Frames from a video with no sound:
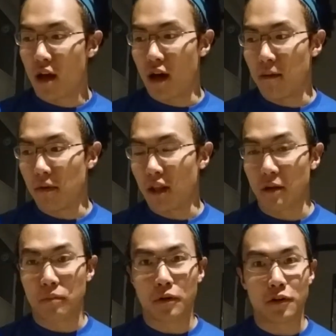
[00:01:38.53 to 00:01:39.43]
a lot
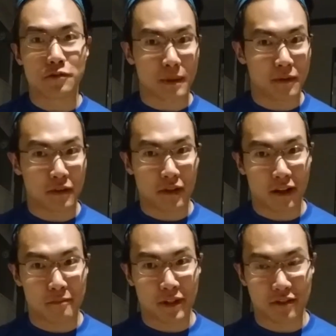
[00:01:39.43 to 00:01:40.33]
of pulls, maybe a lot
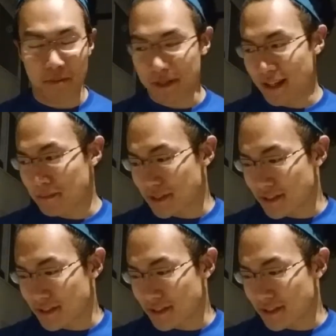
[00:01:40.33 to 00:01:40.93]
of muscle up attempts.